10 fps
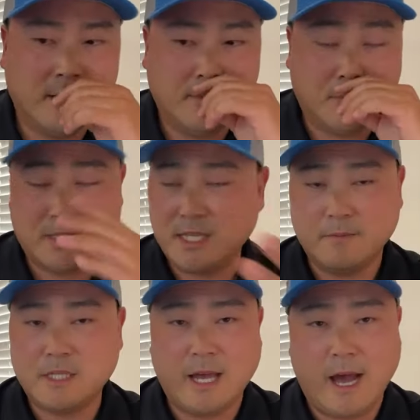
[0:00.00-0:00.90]
But
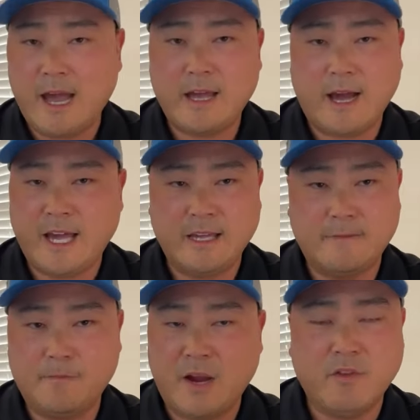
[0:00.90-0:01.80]
Simms, yeah,
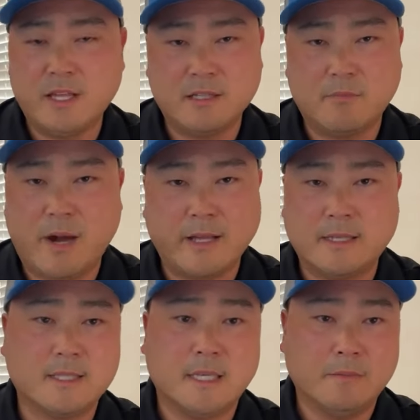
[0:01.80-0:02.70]
I everything is mine
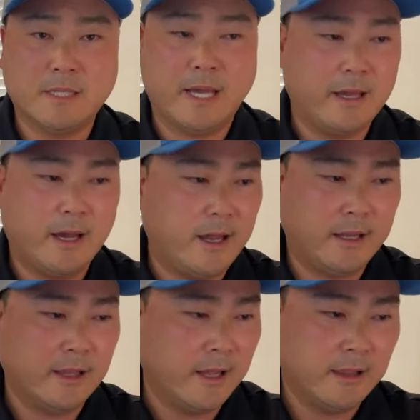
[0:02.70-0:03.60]
is Simms.
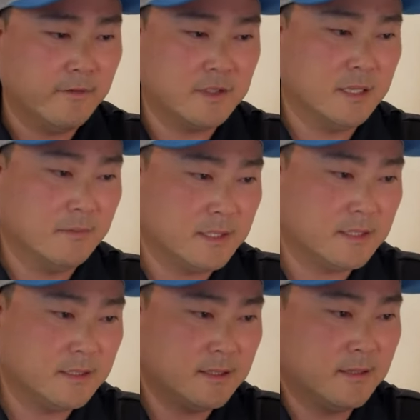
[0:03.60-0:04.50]
I love Simms.